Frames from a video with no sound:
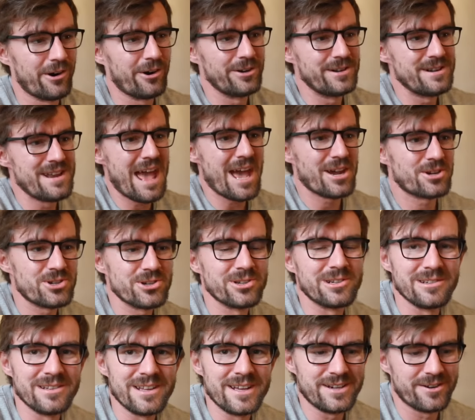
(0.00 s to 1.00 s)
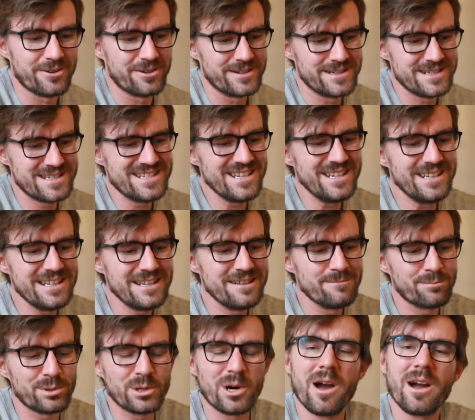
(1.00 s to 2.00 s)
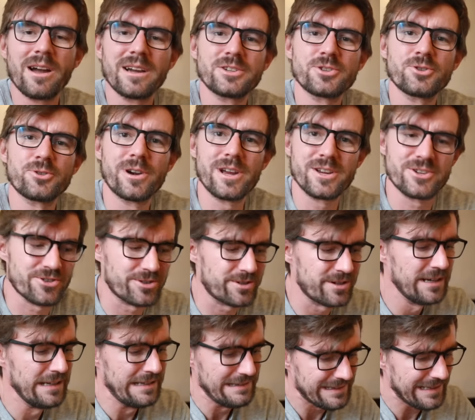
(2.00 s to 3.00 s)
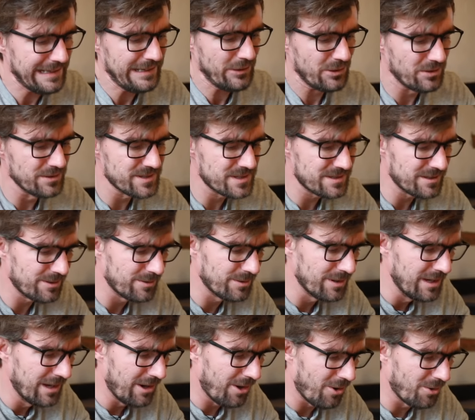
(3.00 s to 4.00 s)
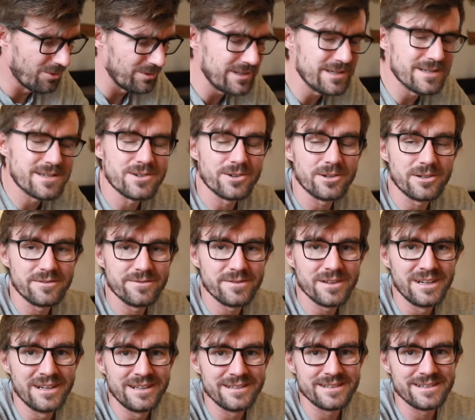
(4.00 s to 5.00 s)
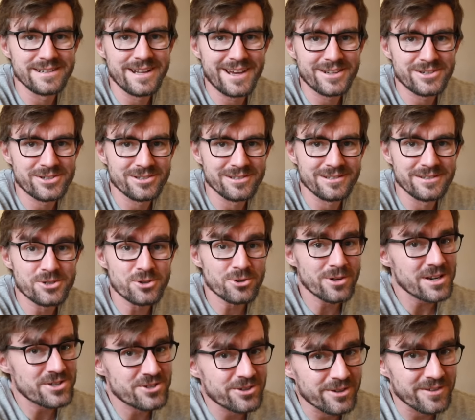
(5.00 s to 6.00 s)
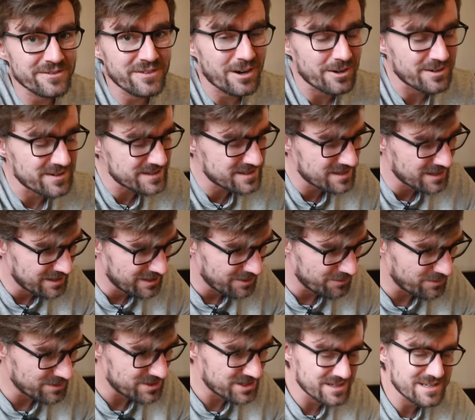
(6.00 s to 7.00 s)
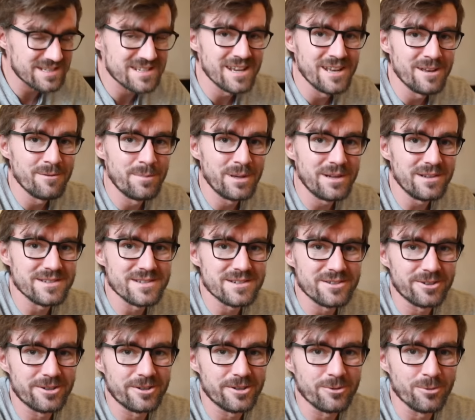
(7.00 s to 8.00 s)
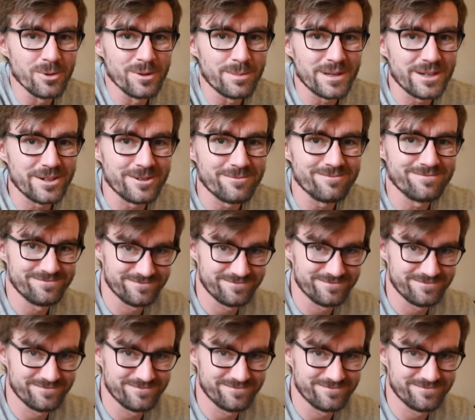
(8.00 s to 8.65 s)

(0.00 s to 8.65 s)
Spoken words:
our national and our city Prague treasure, they also only serve the national treasure of ours, which is Pilsner Urquell beer.